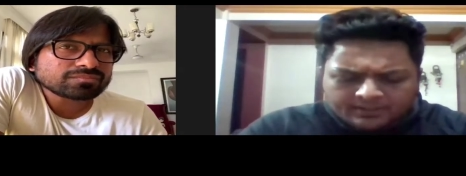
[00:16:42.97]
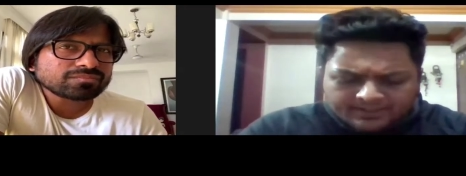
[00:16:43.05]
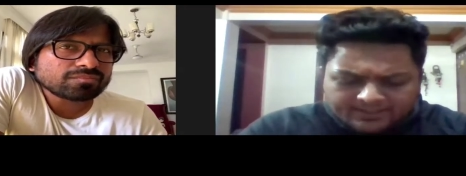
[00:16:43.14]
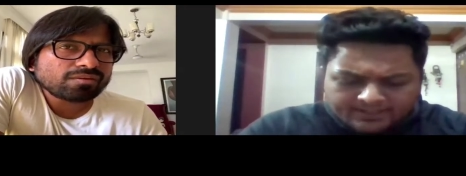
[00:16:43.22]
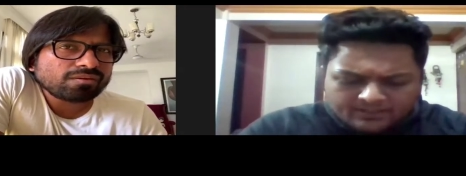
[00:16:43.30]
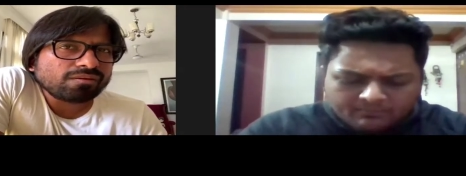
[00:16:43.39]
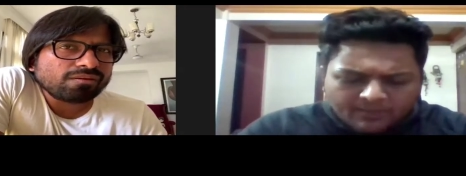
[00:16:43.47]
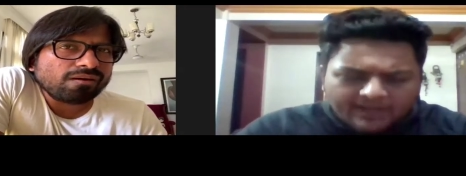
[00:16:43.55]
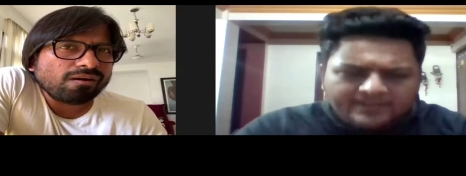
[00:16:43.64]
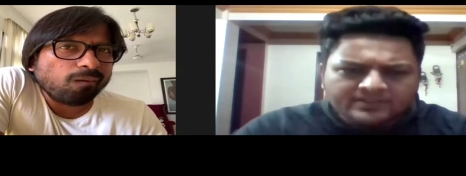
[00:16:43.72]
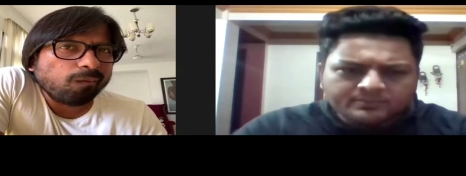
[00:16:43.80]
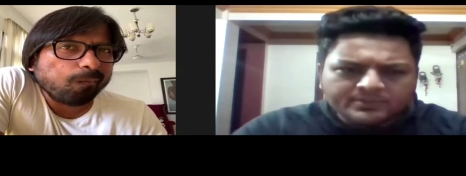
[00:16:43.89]
Speaker 1: great
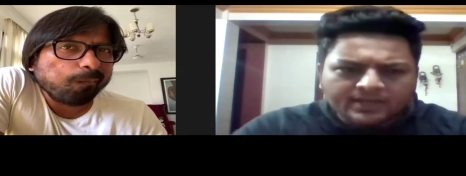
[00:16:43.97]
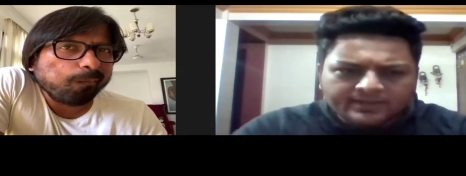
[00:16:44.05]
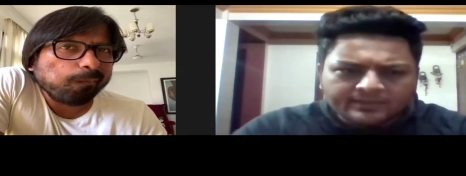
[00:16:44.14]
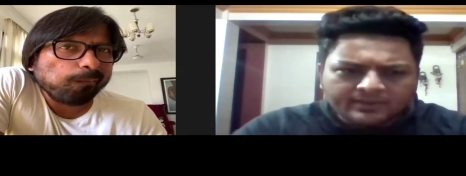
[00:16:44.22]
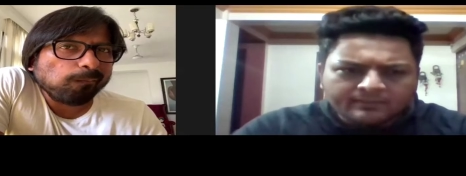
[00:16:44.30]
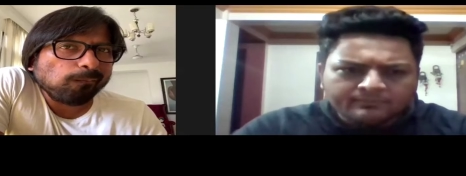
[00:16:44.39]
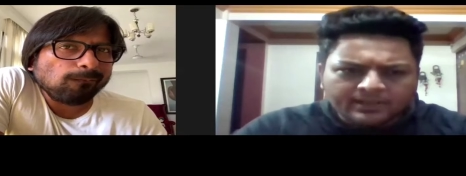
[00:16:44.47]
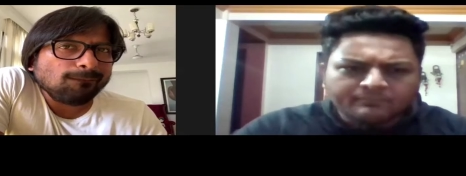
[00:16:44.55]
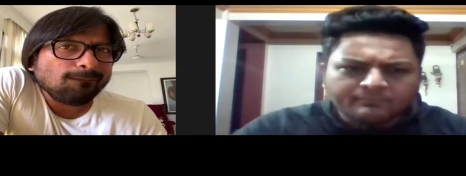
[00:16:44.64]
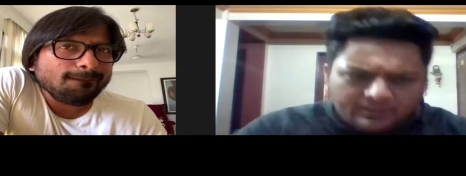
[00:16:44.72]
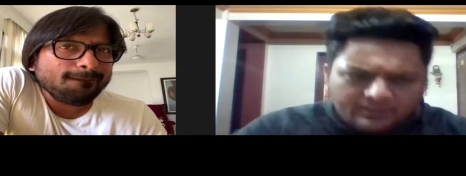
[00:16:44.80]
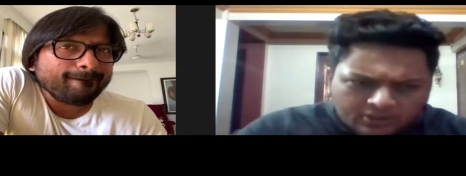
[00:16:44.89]
minds behind them,
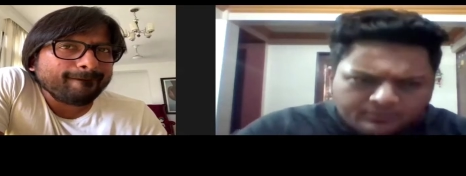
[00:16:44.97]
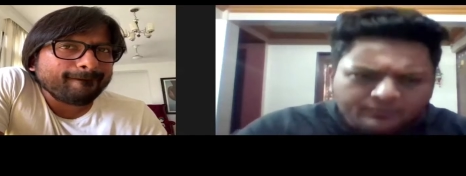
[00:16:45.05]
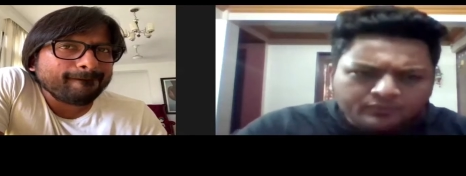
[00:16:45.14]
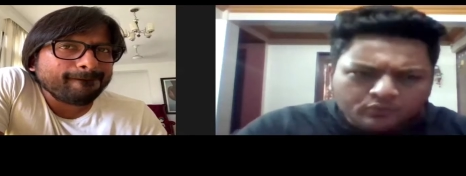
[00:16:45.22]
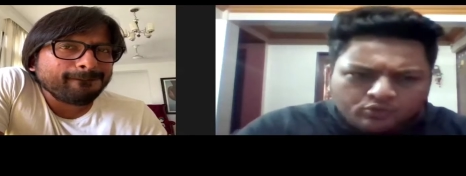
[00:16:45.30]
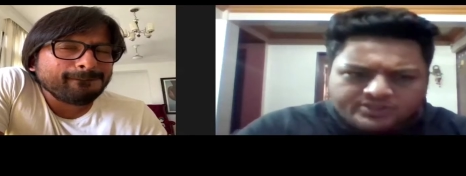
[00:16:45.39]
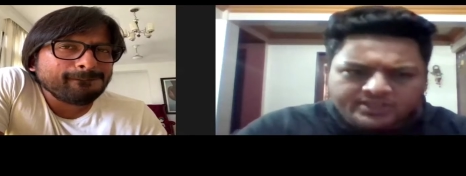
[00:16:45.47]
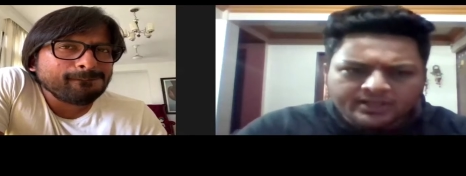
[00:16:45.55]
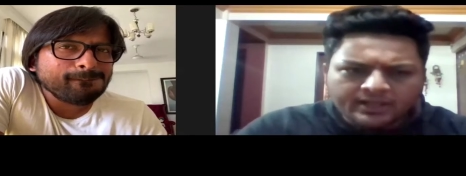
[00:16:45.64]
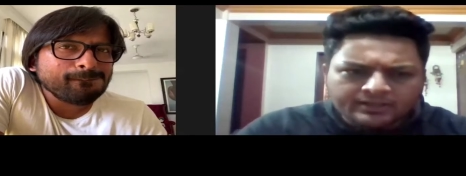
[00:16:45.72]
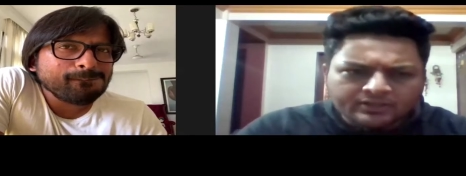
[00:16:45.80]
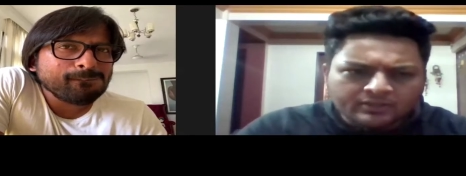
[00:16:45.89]
like in terms of
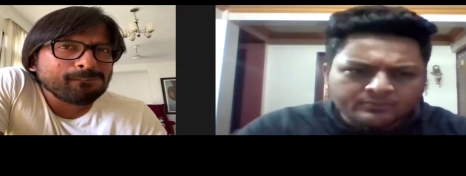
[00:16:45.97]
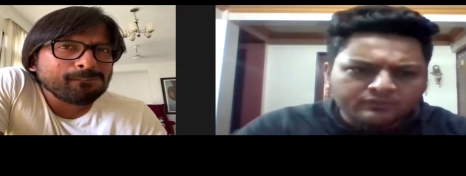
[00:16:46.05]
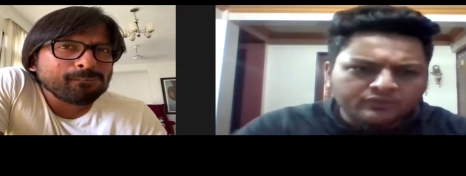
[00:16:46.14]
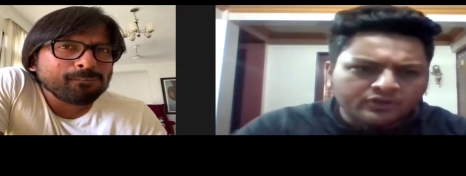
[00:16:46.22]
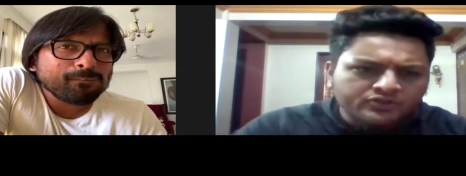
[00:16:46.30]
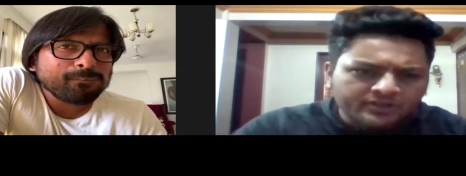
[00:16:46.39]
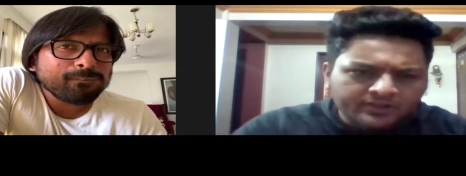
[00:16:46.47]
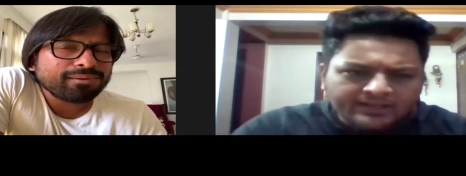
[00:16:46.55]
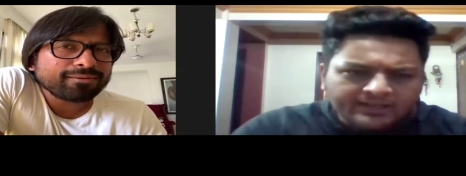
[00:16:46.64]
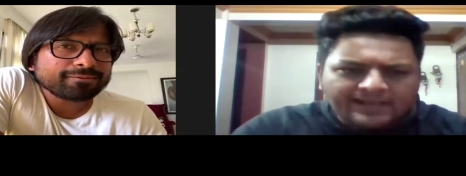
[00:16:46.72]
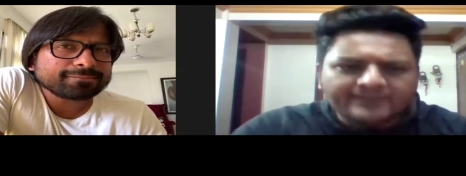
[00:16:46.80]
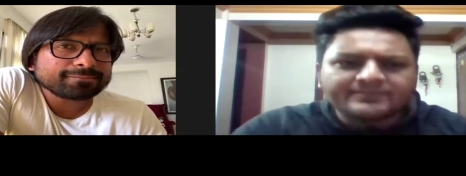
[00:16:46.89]
coaching and in terms of nurturing the
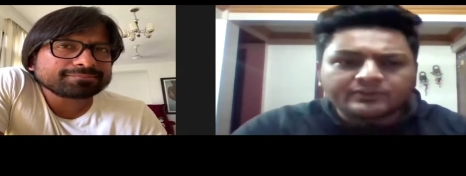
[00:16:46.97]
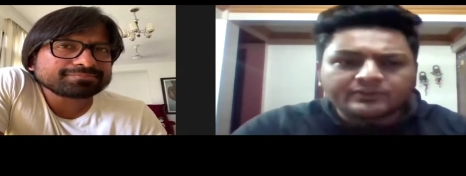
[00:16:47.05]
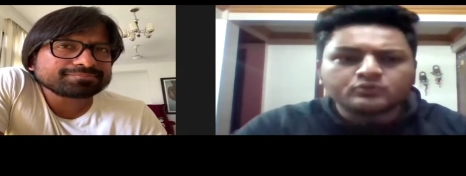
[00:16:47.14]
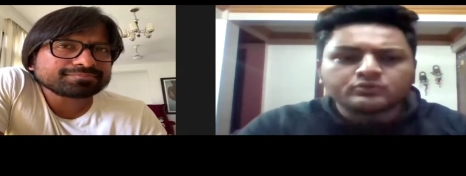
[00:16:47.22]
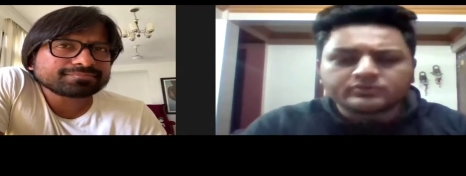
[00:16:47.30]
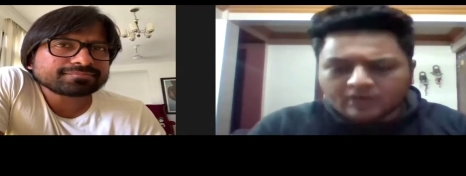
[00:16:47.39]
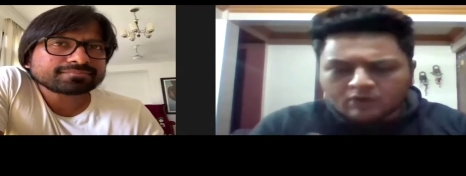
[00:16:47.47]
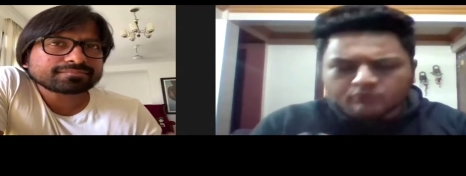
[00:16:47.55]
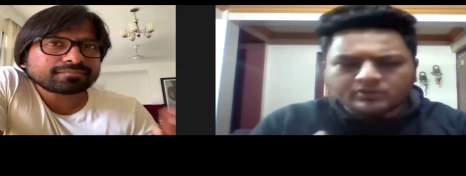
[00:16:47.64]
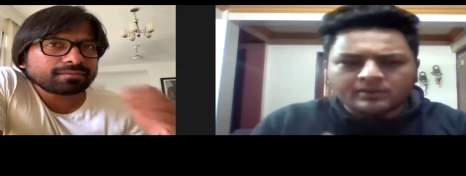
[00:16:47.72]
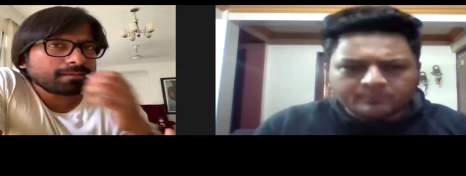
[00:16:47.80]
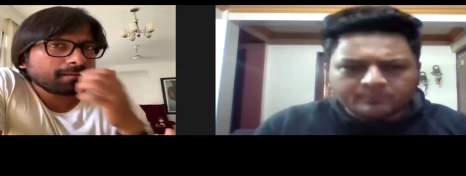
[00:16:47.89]
talents that you
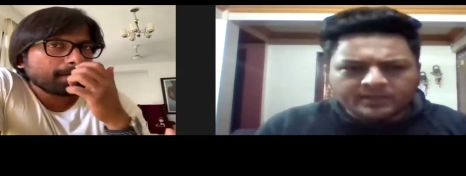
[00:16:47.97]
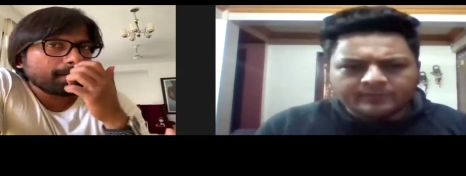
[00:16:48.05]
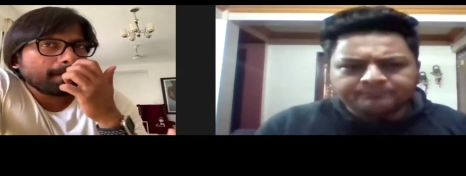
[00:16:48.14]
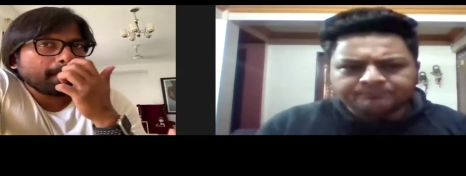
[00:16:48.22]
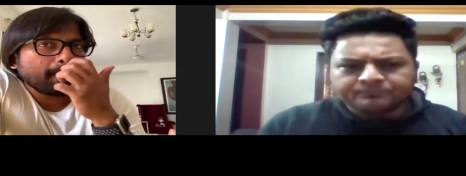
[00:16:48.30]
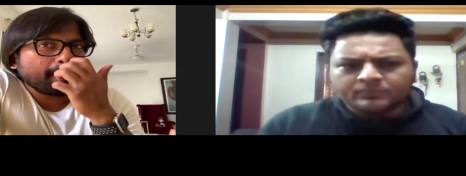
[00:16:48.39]
scout and bring.